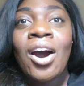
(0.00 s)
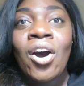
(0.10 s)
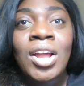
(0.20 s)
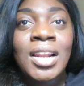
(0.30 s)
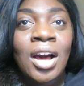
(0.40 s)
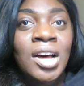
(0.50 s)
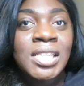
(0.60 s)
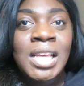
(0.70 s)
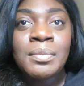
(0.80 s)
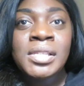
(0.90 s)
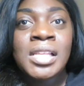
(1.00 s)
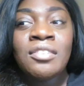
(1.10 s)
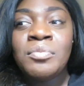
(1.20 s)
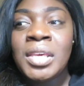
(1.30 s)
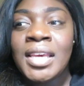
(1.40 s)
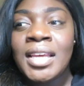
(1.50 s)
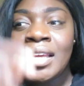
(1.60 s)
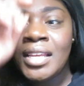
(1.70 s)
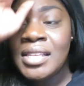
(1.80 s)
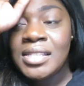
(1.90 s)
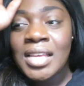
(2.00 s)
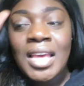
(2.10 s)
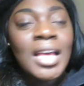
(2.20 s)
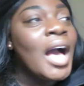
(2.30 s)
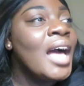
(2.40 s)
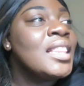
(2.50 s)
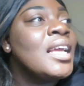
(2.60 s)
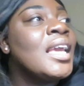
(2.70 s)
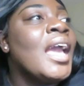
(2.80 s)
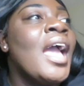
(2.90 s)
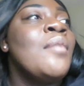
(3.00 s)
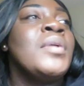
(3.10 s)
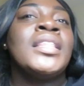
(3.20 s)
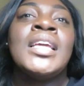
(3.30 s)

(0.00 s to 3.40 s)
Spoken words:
all type of stuff, because I think it happened.